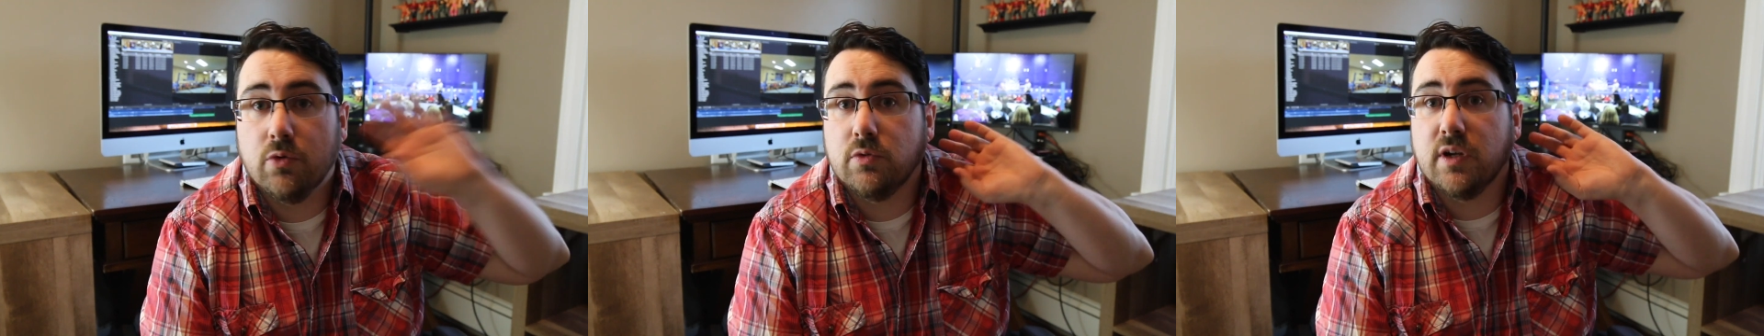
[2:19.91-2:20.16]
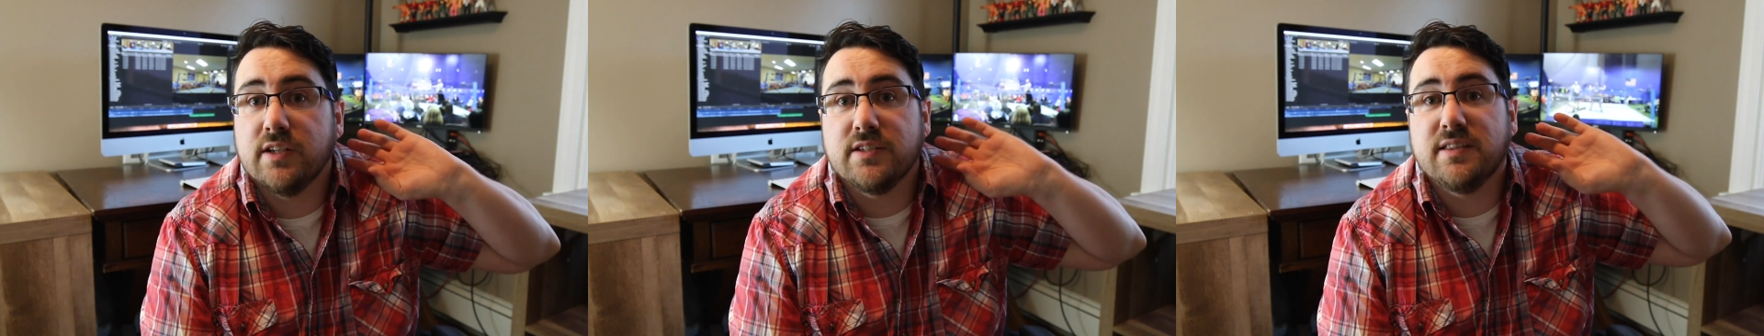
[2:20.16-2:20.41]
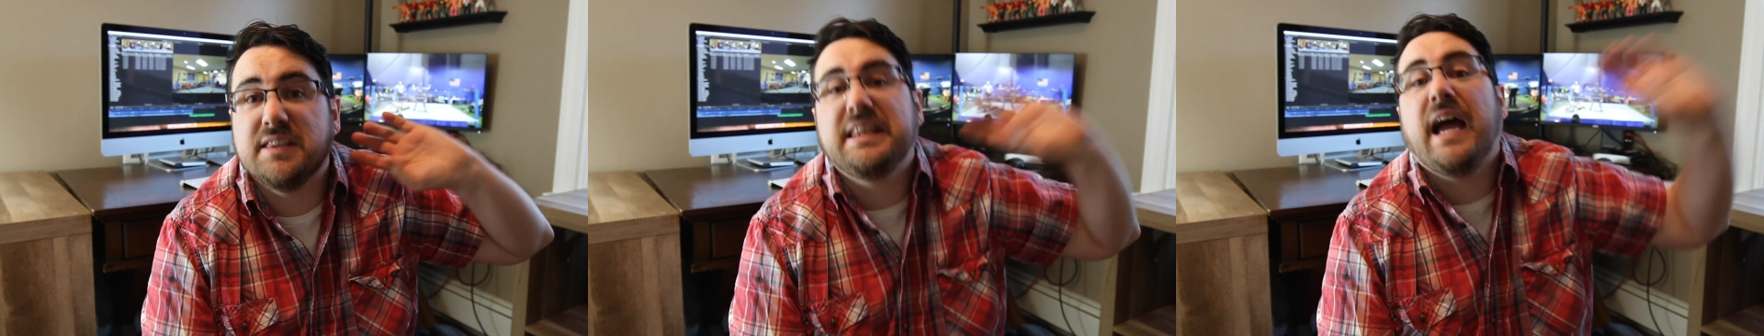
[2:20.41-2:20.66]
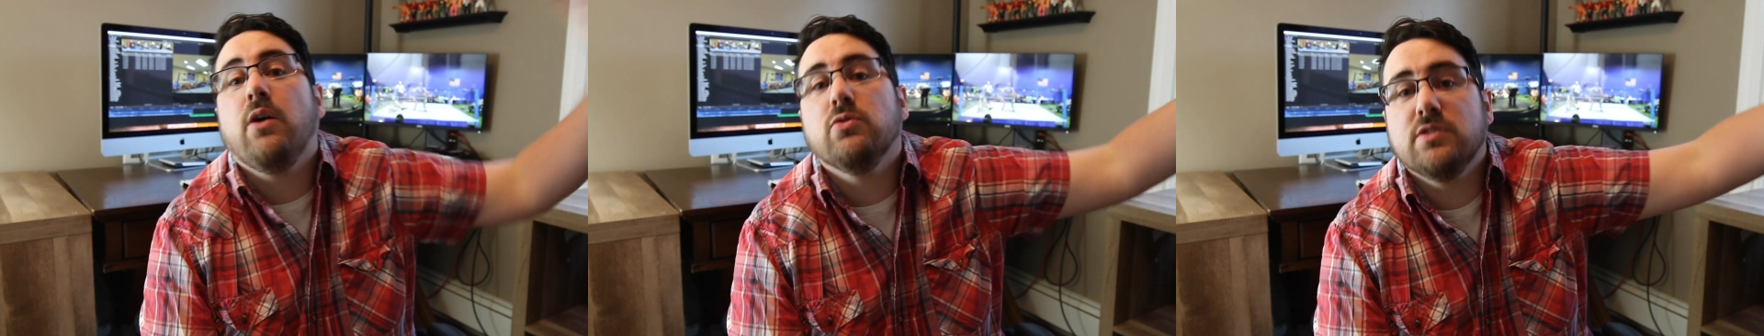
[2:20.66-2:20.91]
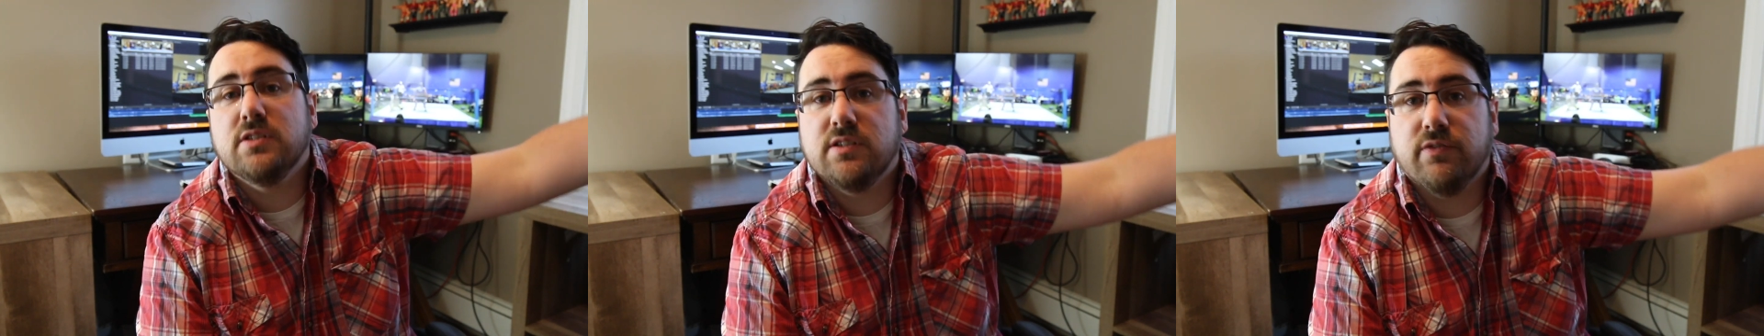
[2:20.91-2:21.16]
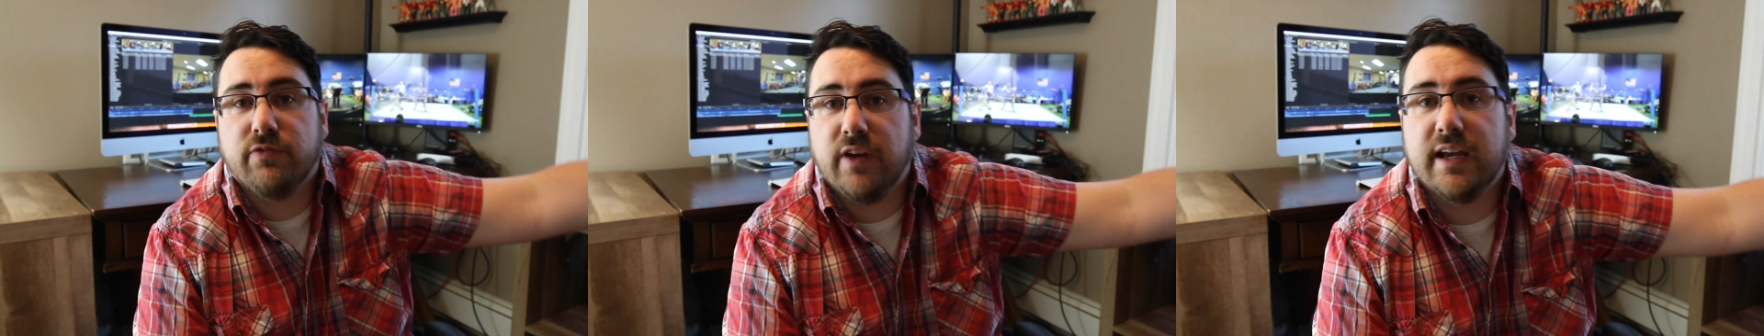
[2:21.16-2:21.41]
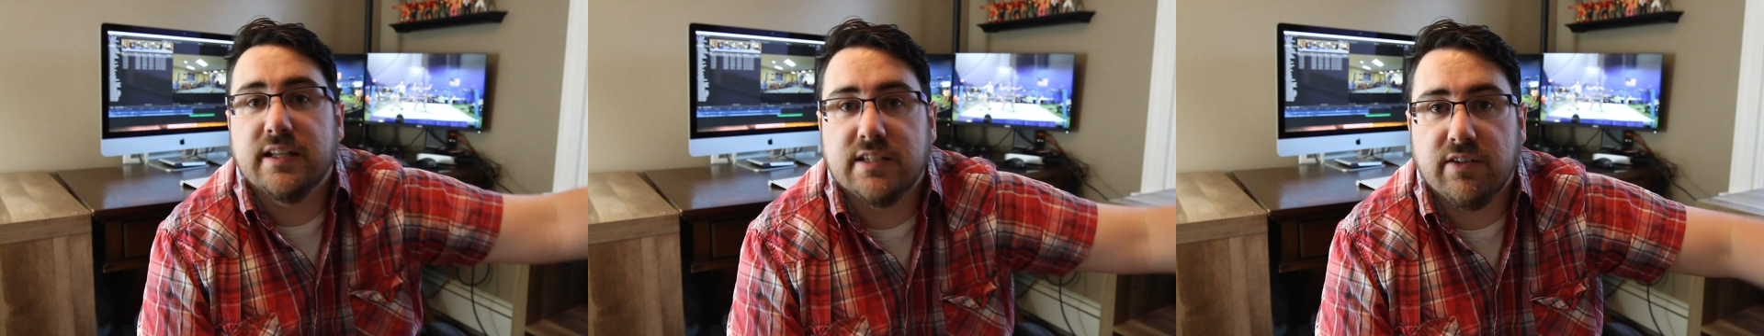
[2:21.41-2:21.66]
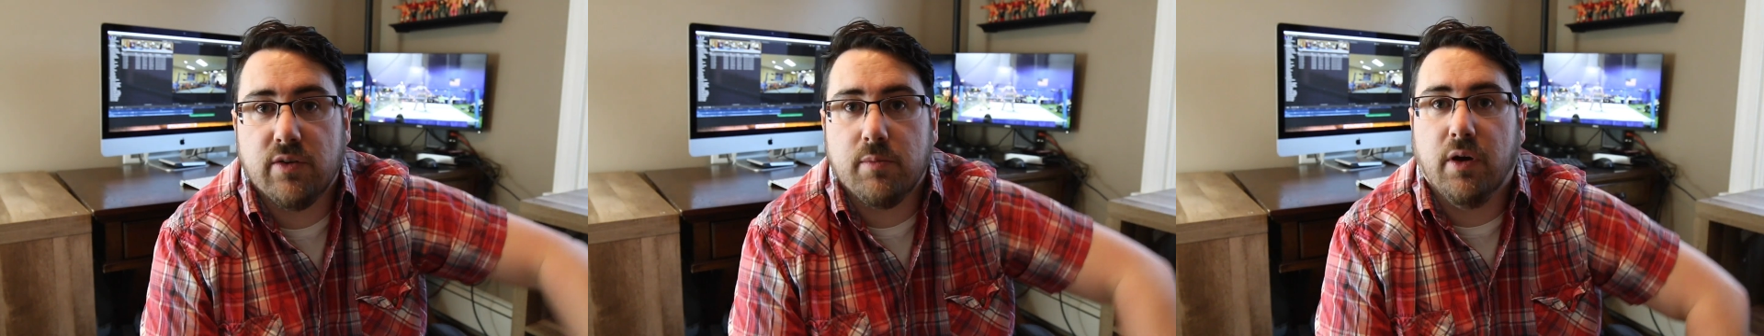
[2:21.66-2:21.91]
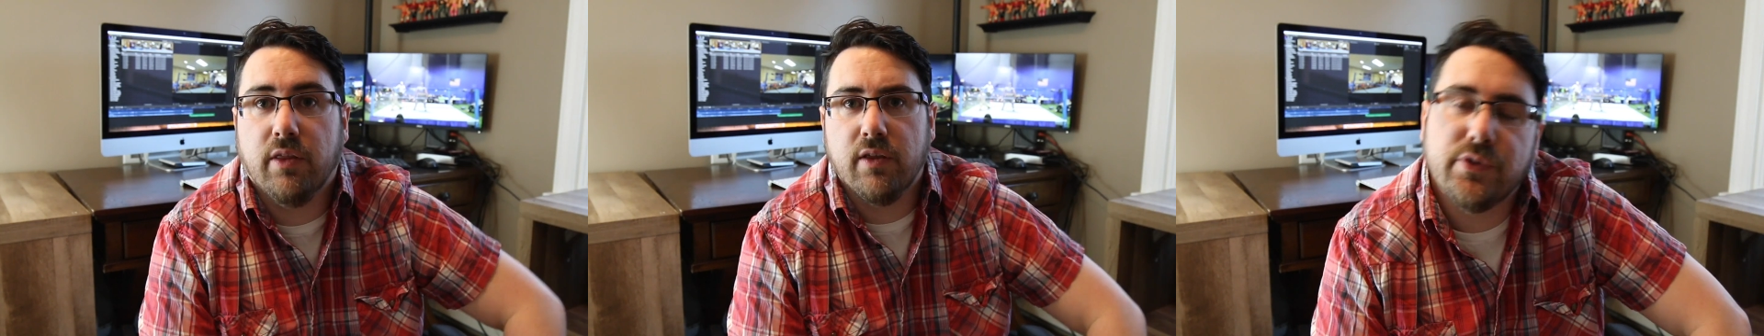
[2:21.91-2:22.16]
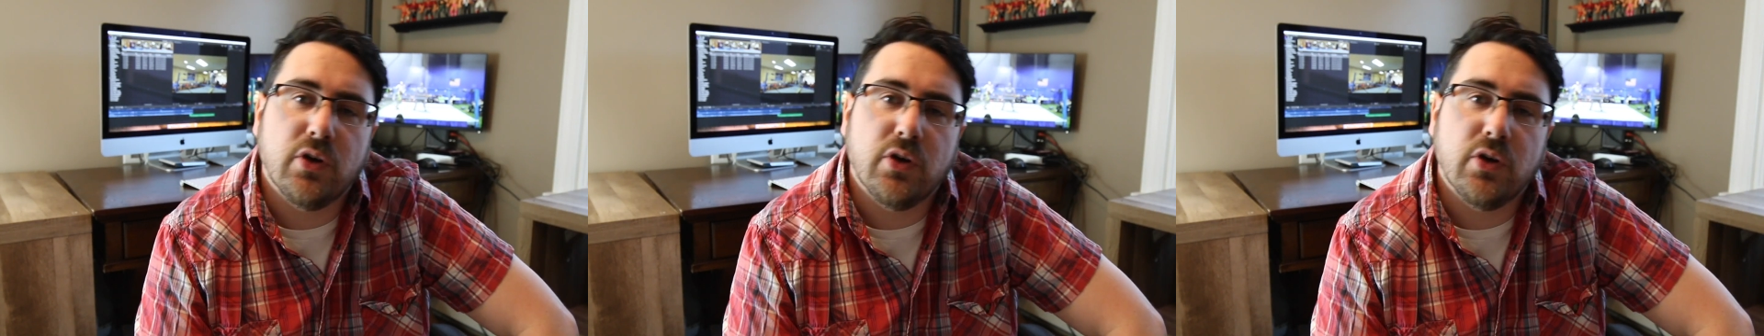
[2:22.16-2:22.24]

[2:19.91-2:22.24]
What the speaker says: does thousands of fans every month?